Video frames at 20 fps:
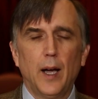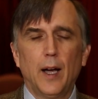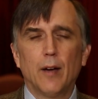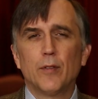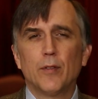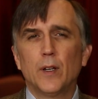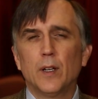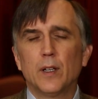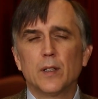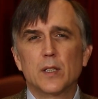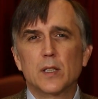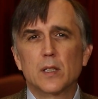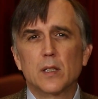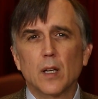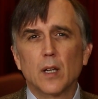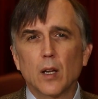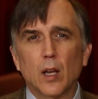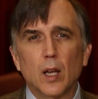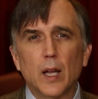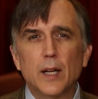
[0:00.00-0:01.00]

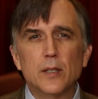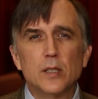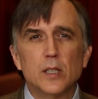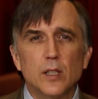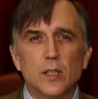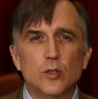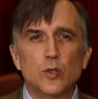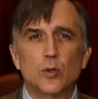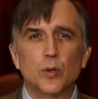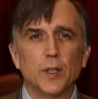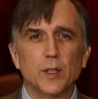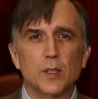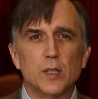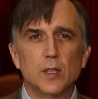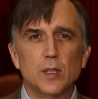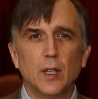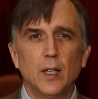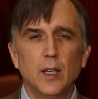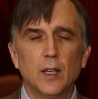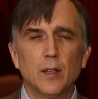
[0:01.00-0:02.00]
evidenced less
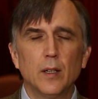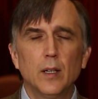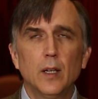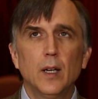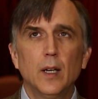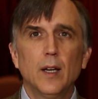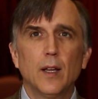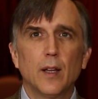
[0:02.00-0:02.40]
interest in